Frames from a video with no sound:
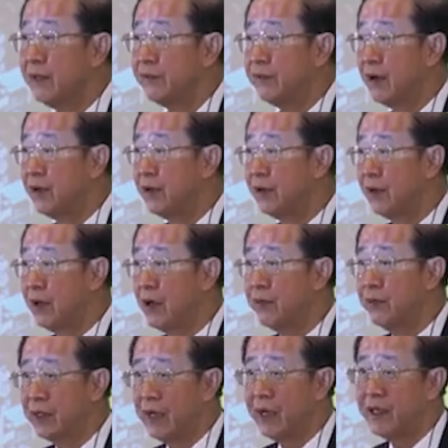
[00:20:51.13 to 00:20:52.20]
follow
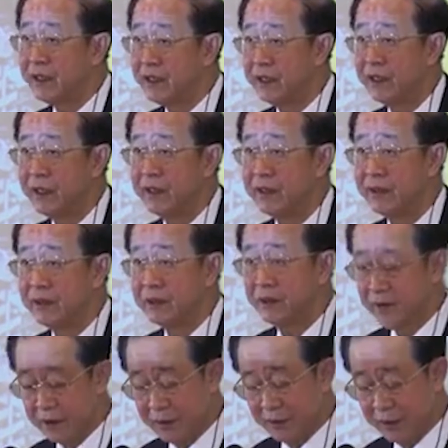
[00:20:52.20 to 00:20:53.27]
our idea.
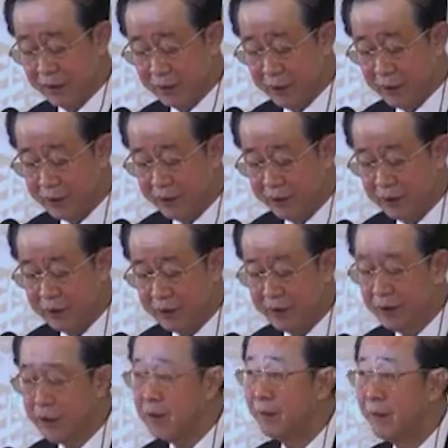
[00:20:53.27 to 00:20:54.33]
In order,
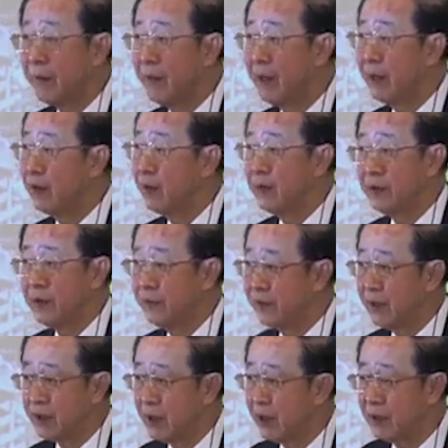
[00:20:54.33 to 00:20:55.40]

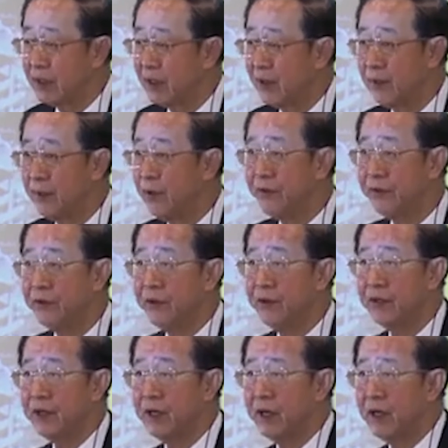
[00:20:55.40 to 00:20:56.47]
we got there both
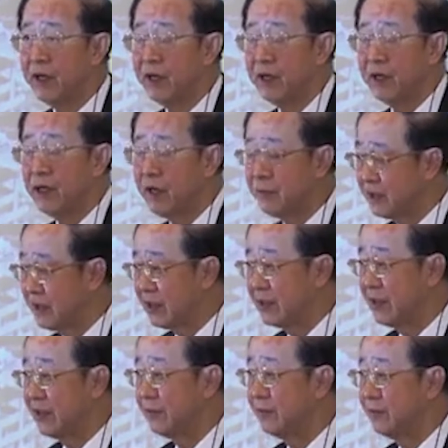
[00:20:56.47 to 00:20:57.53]

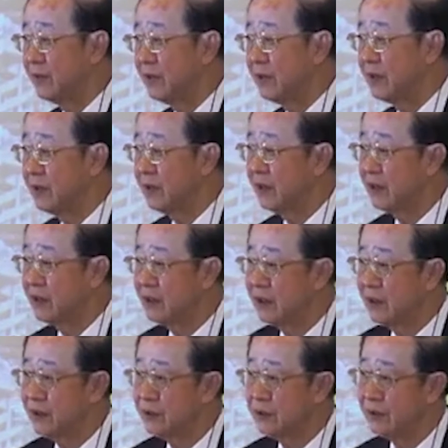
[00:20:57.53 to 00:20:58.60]
objective
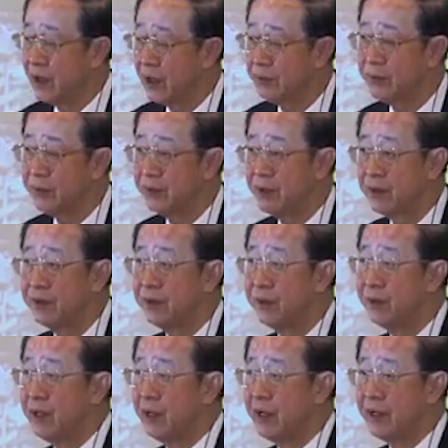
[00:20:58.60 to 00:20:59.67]
to help the
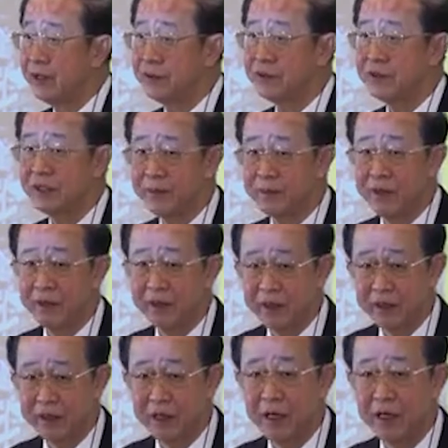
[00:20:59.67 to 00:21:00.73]
people and to
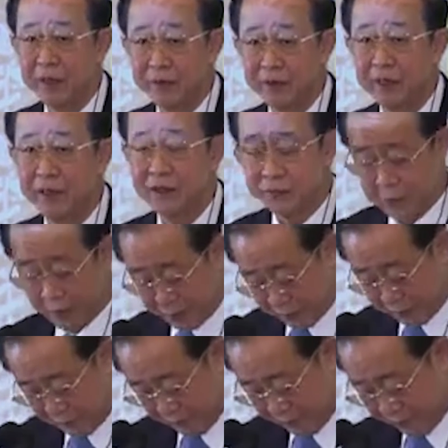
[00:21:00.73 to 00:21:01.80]
stimulate the economy as well.